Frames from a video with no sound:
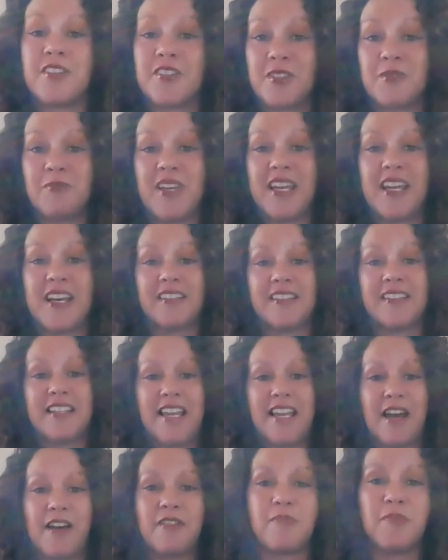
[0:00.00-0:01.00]
Somebody should be
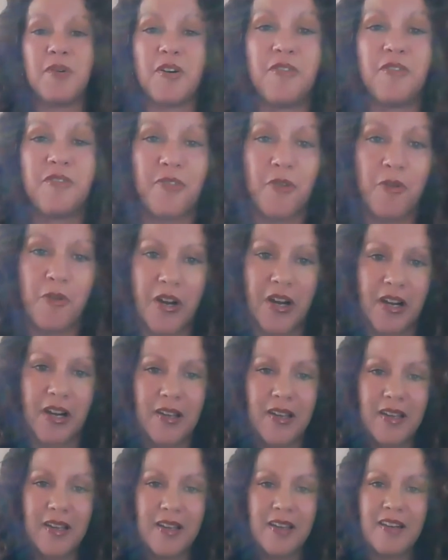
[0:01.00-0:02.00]
held accountable for